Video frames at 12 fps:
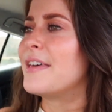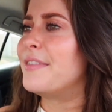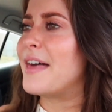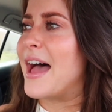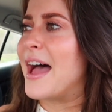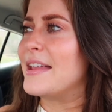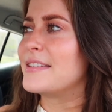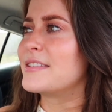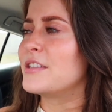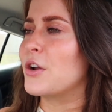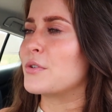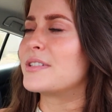that,
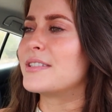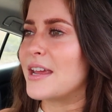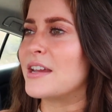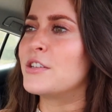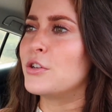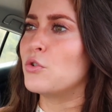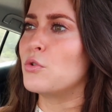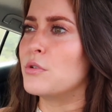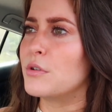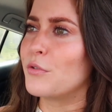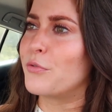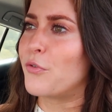you know, stay
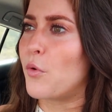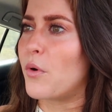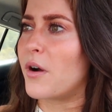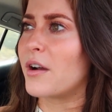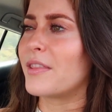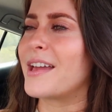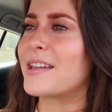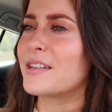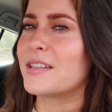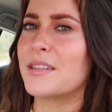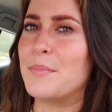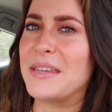tuned for like
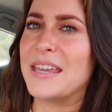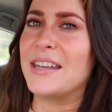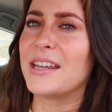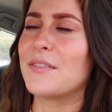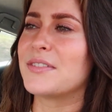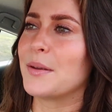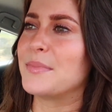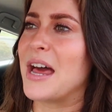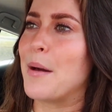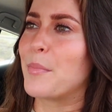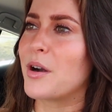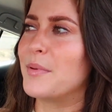the beginning of
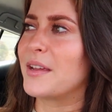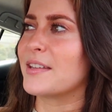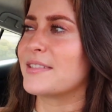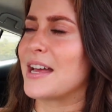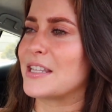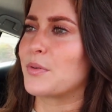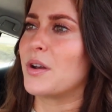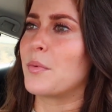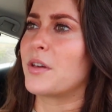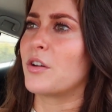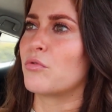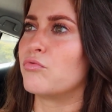September, because that's when I'm
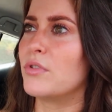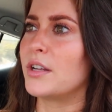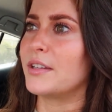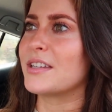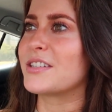gonna really